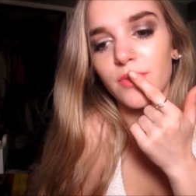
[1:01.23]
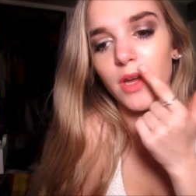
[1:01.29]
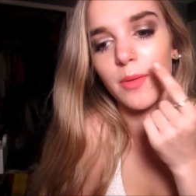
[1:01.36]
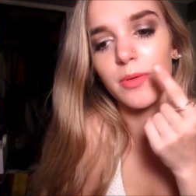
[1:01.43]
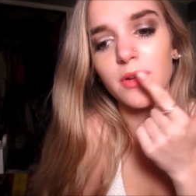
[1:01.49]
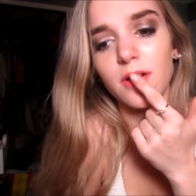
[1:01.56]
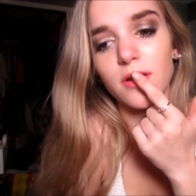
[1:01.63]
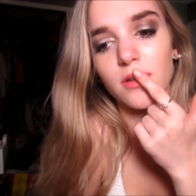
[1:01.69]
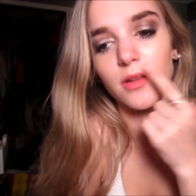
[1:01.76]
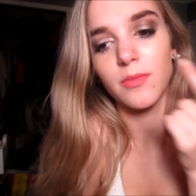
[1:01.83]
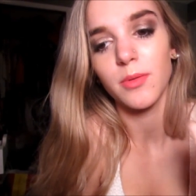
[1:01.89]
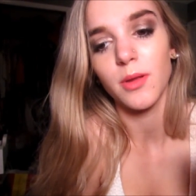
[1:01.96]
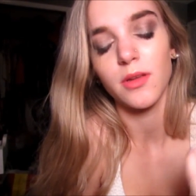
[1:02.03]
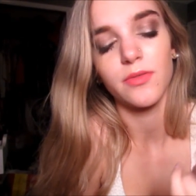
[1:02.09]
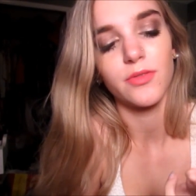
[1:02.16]
I put on a lip
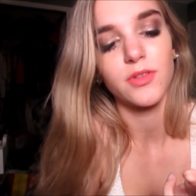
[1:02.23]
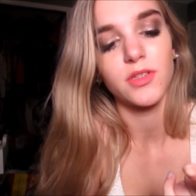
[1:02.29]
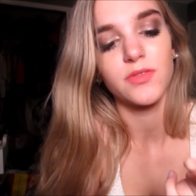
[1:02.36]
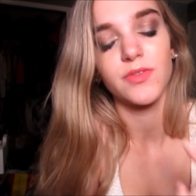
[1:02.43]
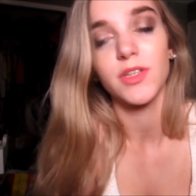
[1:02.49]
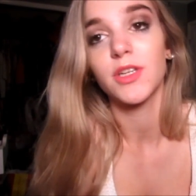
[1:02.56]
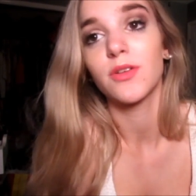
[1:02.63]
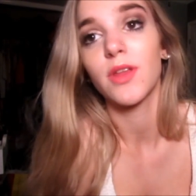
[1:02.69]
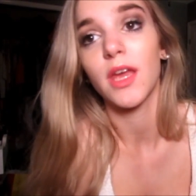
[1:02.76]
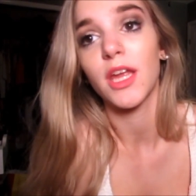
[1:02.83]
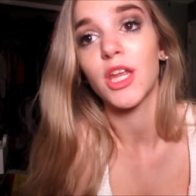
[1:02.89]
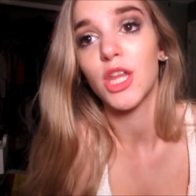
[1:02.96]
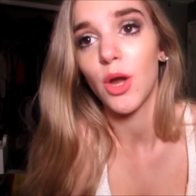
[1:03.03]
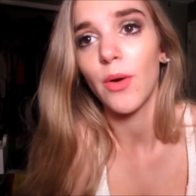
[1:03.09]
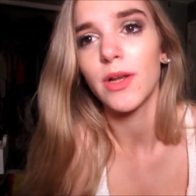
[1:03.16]
color for this video. Like,
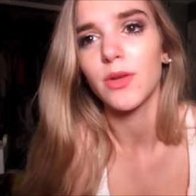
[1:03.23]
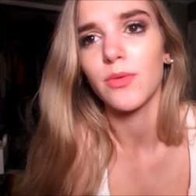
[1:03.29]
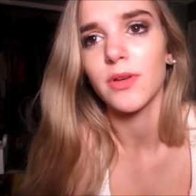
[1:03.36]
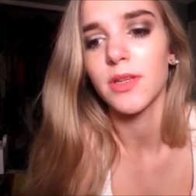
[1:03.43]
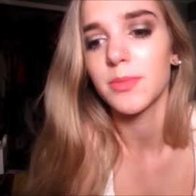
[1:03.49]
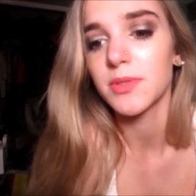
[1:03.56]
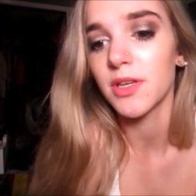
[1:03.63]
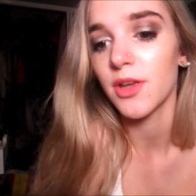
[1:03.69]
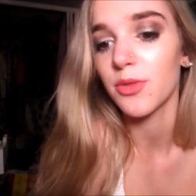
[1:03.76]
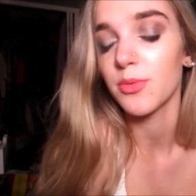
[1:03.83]
no, I don't wear lipstick at